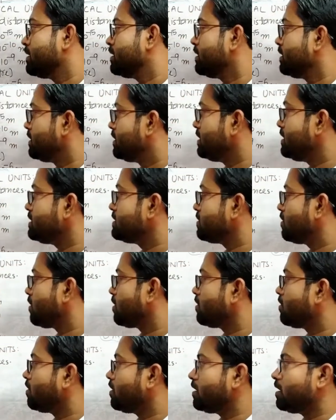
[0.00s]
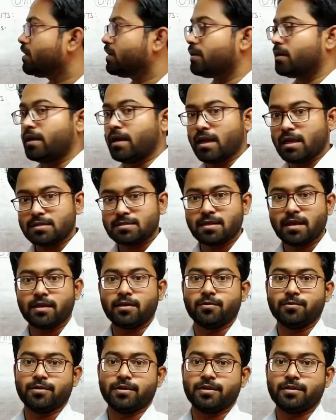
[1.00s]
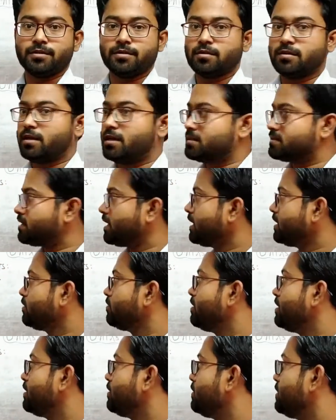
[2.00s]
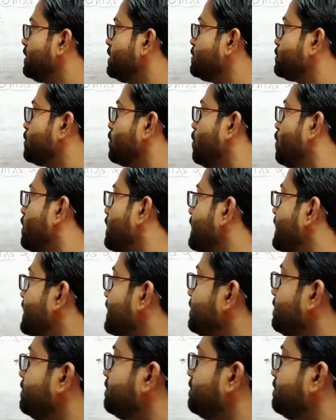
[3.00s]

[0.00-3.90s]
These are not SI unit. SI unit is only